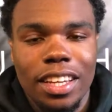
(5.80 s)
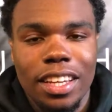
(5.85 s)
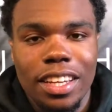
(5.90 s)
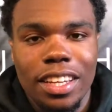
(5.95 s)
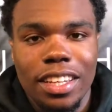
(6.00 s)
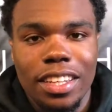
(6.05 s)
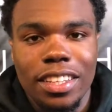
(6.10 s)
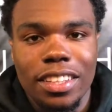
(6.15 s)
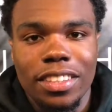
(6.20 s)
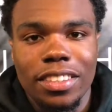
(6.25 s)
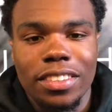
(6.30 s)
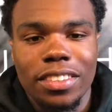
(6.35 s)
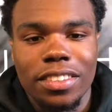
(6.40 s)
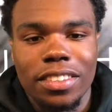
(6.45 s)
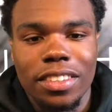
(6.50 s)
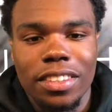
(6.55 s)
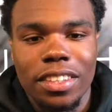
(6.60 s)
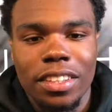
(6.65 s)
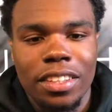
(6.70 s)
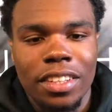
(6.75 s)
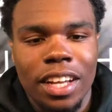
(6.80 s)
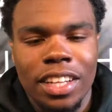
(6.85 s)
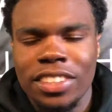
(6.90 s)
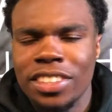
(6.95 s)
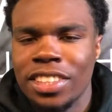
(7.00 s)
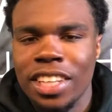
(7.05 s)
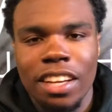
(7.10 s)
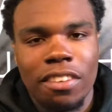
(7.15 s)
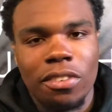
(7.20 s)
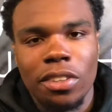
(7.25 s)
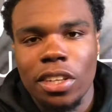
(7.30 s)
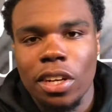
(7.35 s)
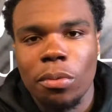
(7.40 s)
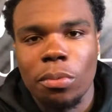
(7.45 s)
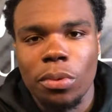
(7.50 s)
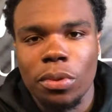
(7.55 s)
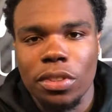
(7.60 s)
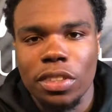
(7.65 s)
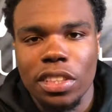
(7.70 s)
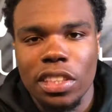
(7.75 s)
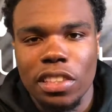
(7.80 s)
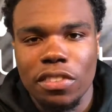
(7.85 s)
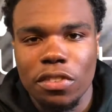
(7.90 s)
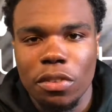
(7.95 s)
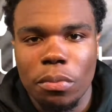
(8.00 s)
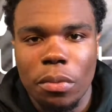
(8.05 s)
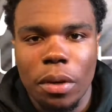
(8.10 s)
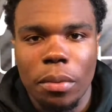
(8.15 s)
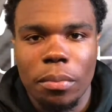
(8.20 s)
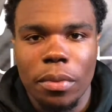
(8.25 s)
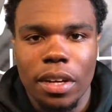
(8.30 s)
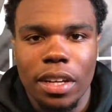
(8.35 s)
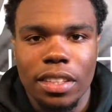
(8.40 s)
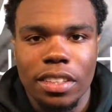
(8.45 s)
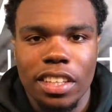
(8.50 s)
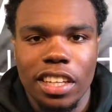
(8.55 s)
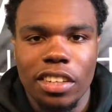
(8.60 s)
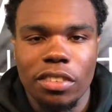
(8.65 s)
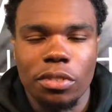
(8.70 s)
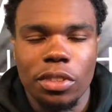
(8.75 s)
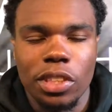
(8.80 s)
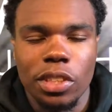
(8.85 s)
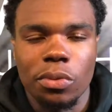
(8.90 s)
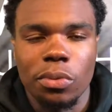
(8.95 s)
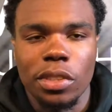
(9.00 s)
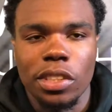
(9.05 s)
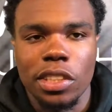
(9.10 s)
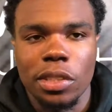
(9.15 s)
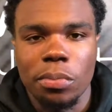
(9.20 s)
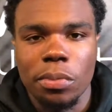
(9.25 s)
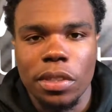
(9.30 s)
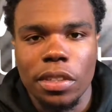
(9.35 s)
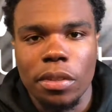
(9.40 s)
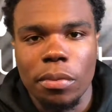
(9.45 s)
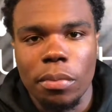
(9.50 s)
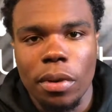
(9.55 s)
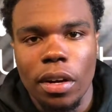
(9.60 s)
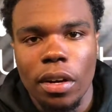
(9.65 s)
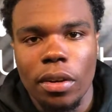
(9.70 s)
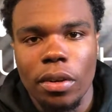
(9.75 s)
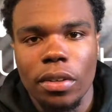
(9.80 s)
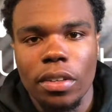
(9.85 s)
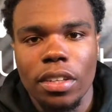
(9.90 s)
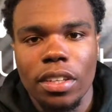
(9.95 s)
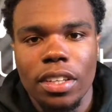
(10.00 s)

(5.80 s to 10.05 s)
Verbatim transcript: and I just have a couple of stuff on my mind that I really want to speak about.